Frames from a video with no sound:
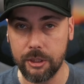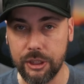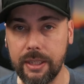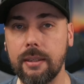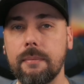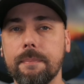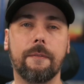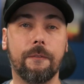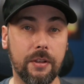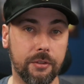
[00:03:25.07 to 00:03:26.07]
machine, a
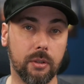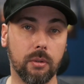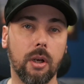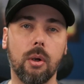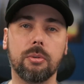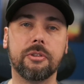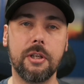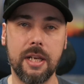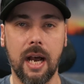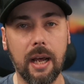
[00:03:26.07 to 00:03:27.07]
physical host,
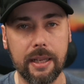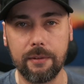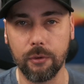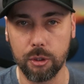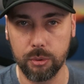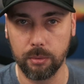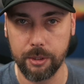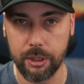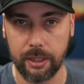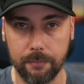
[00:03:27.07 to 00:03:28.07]
not a virtual
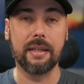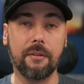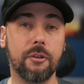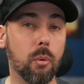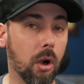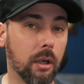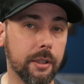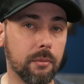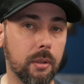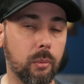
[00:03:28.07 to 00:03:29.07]
machine. If you are going
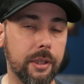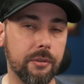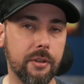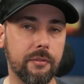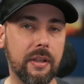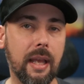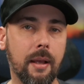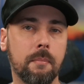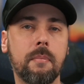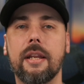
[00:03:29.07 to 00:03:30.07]
to run Windows in a
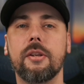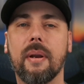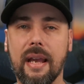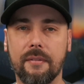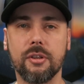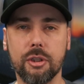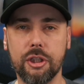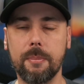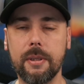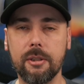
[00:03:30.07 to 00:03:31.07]
VM and you have your
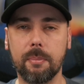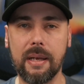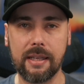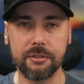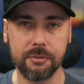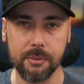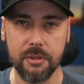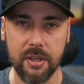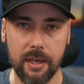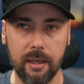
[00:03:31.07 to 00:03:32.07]
GPU pass-through
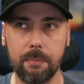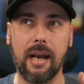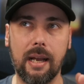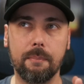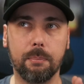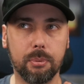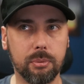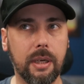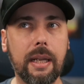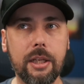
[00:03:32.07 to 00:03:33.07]
set up, I'm
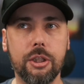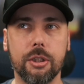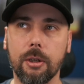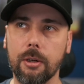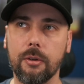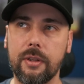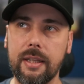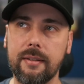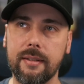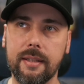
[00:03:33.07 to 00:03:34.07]
pretty sure
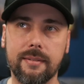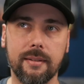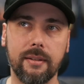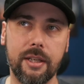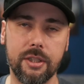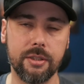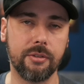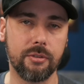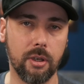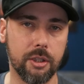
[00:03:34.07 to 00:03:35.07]
these installation
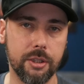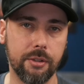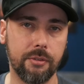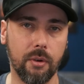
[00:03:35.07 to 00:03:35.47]
instructions